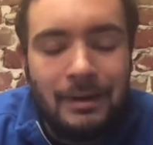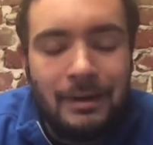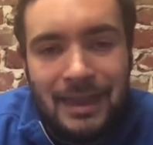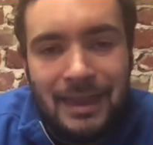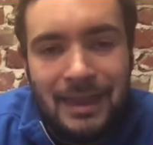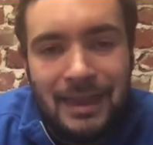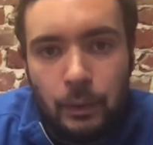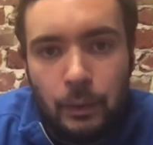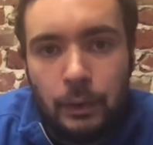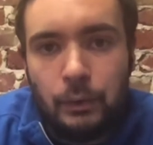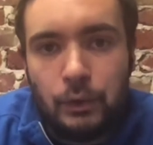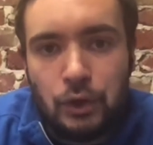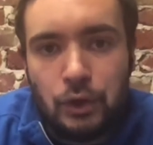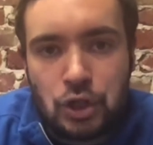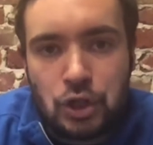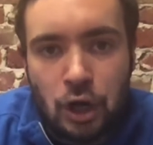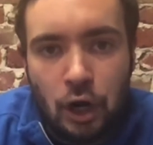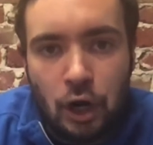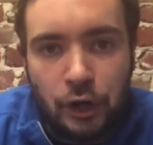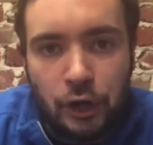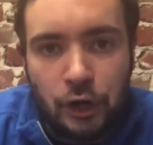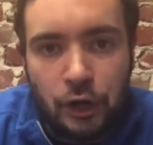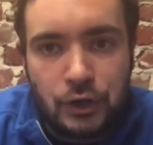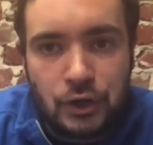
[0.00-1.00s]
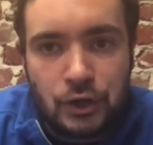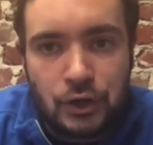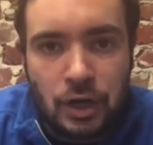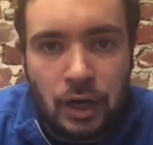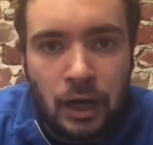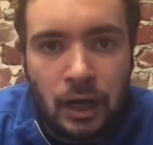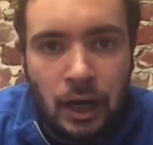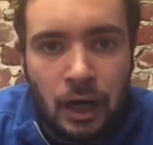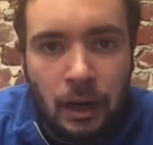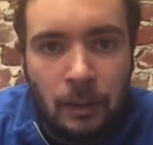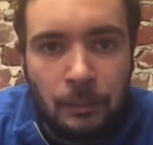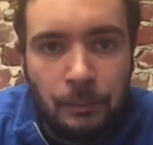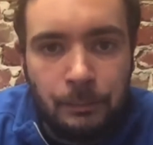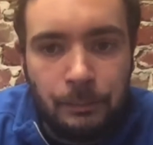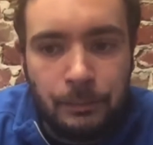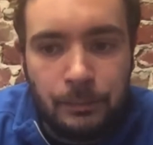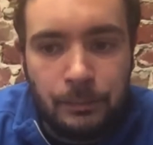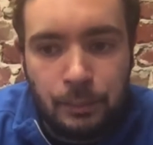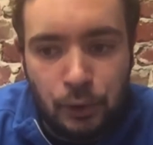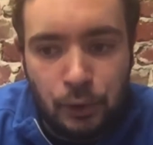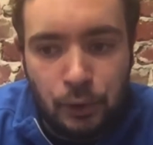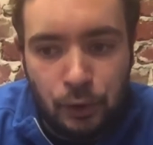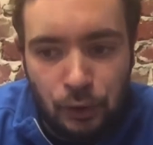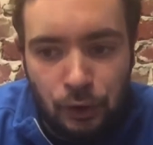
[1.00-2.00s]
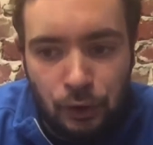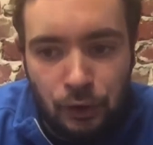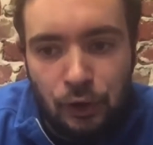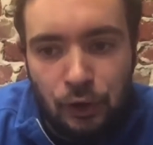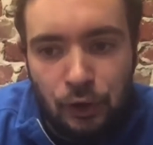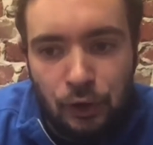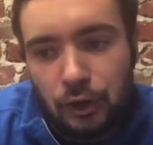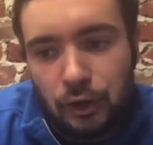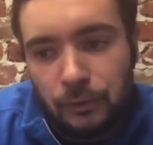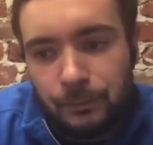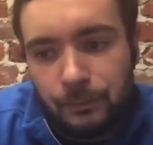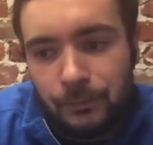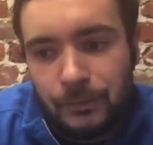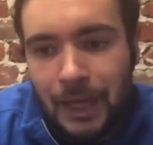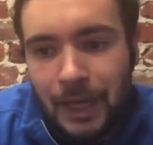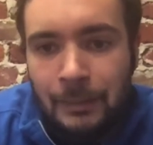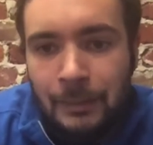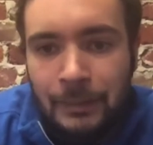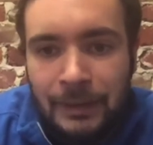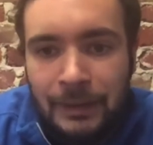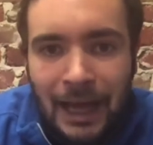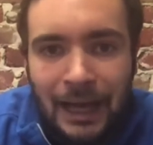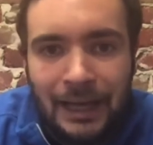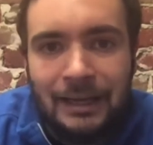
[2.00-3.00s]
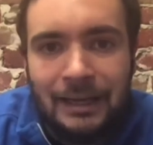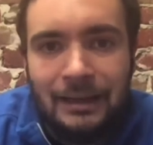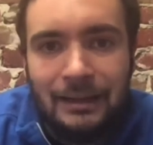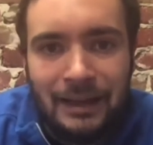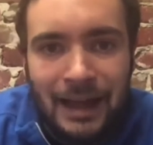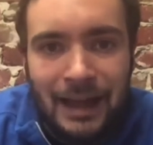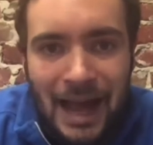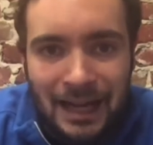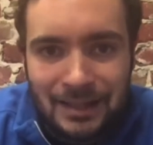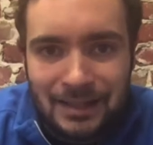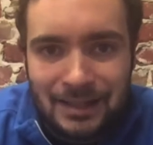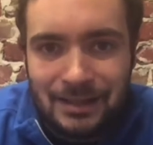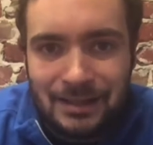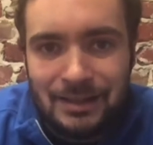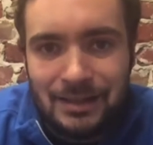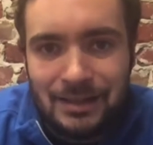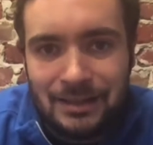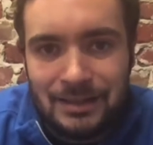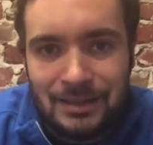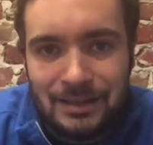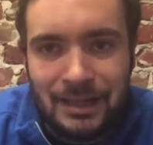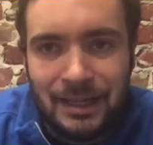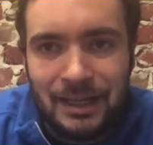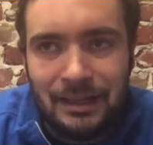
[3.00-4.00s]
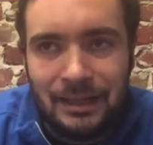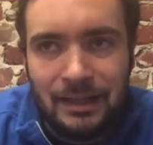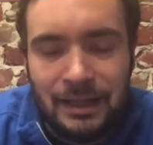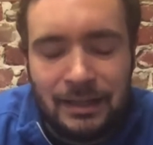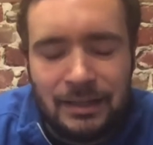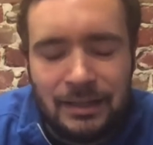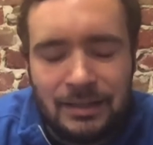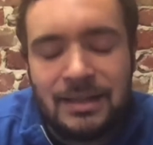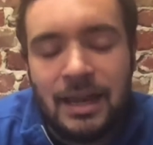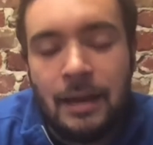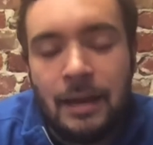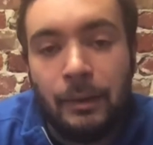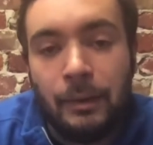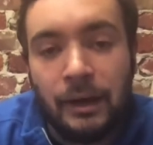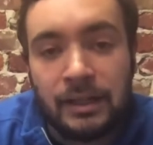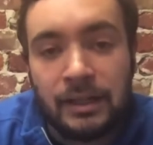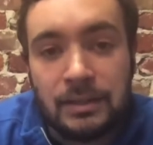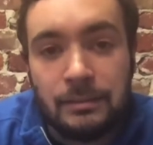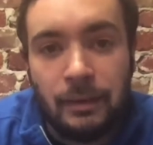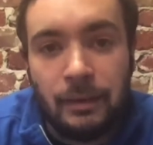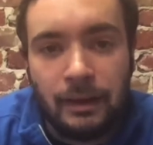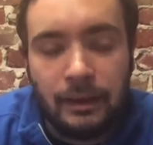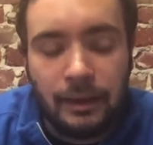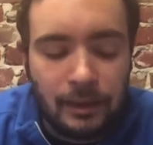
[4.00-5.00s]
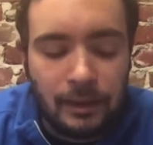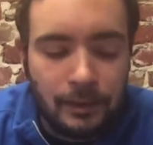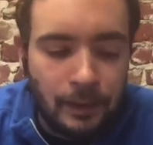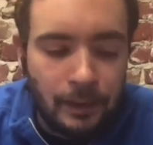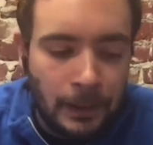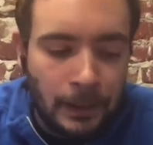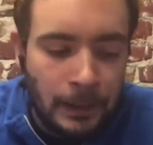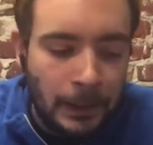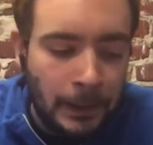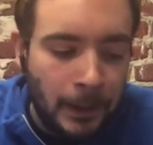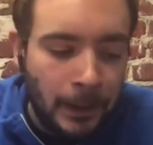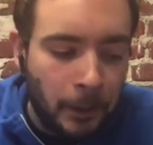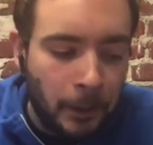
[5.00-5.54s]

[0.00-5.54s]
Then we would charge per API key that accesses it. It's $10 a month.